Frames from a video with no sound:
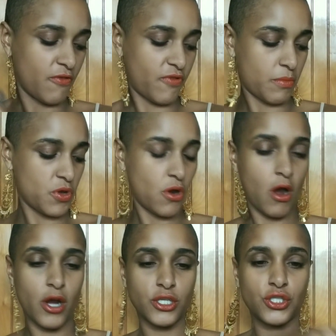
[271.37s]
from your
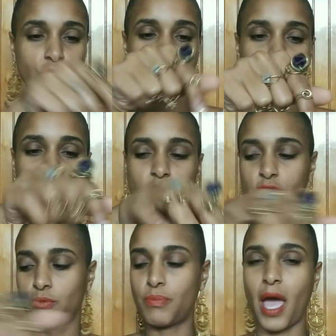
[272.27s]
heart to the
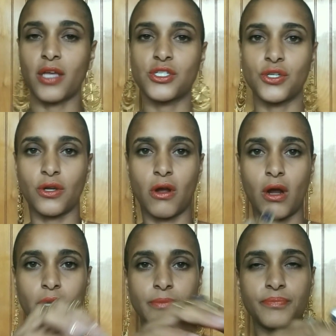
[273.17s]
crystal back to your
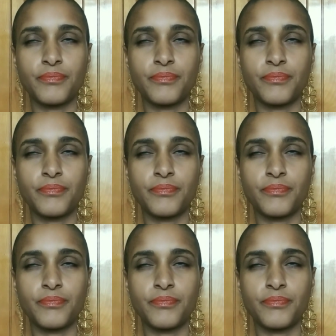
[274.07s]
heart.